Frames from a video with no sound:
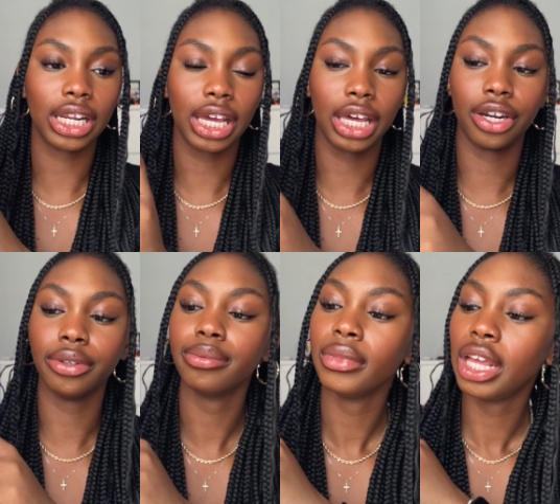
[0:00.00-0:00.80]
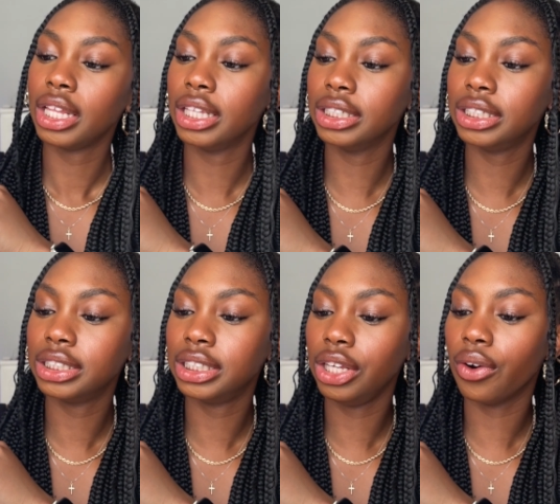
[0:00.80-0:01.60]
get her this is
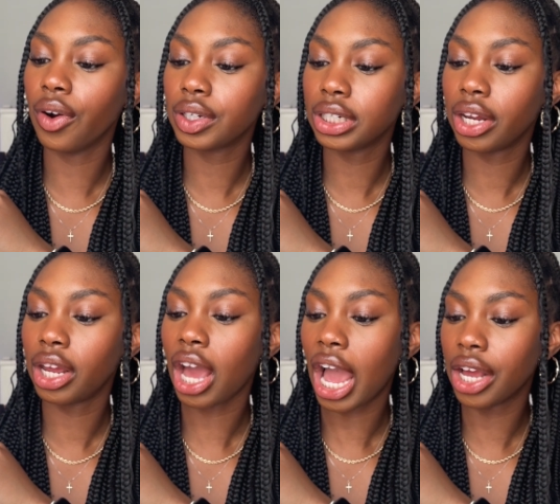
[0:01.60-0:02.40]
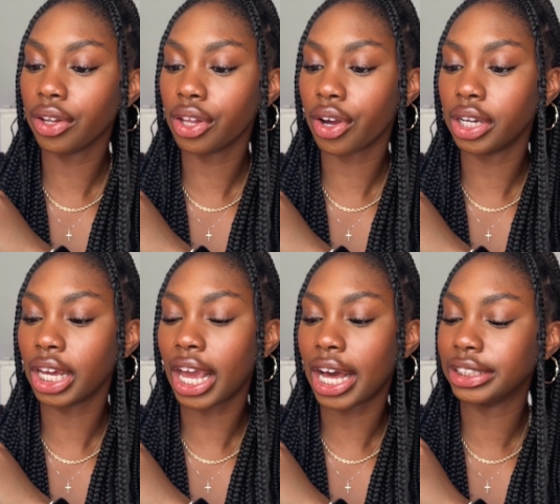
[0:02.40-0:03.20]
the ordinary hyaluronic
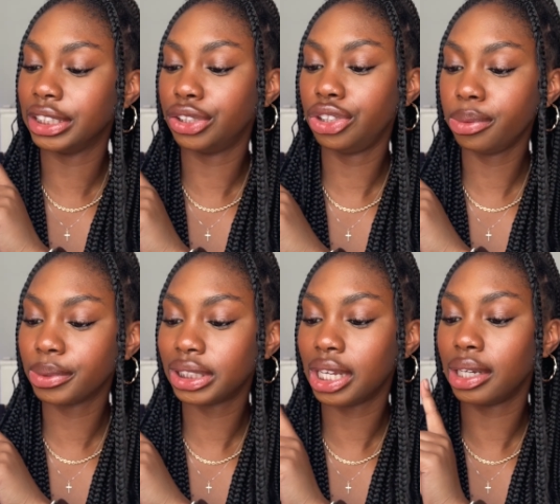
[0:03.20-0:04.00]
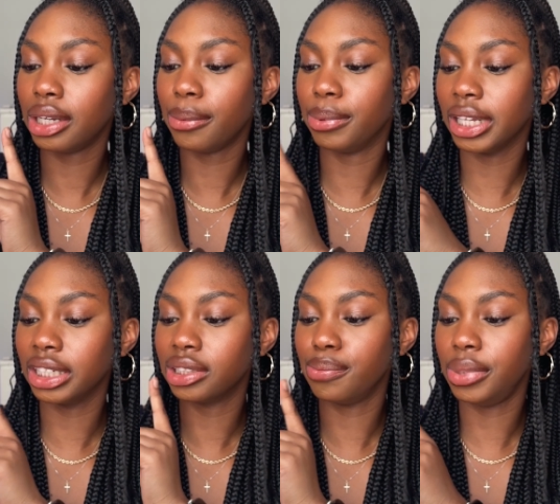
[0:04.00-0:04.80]
acid 2%
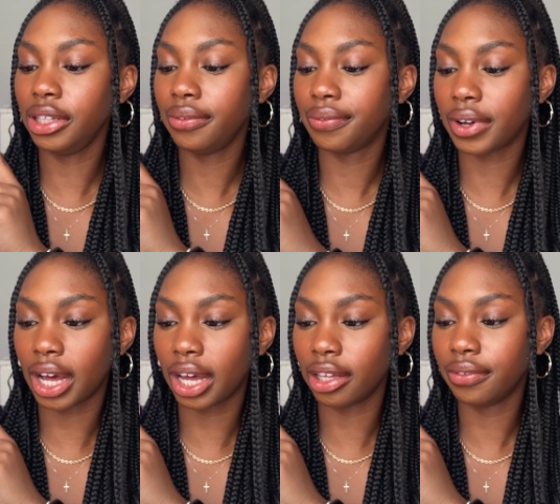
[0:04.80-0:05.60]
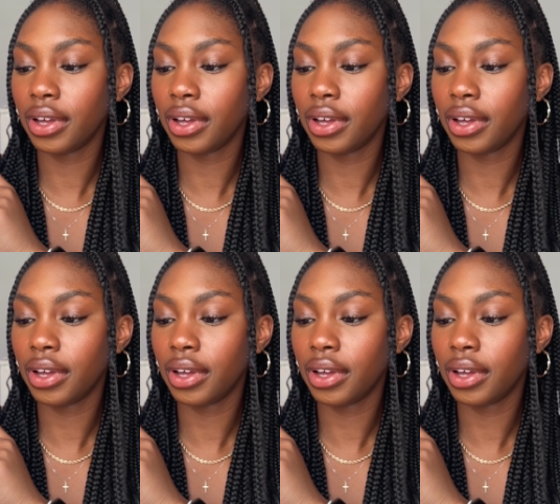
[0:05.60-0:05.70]
plus b5